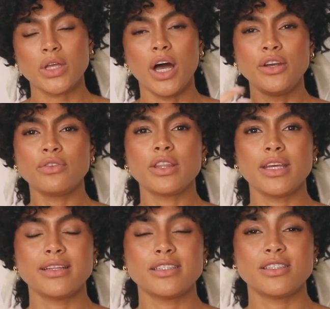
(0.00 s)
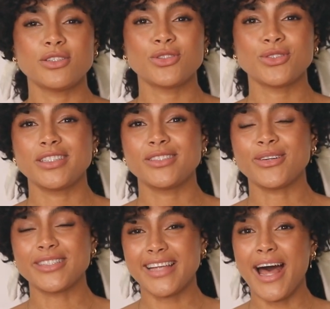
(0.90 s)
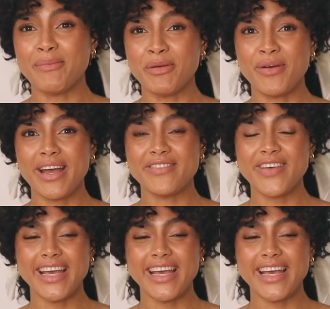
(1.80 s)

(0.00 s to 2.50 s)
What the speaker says: Another thing this digital detox has helped me with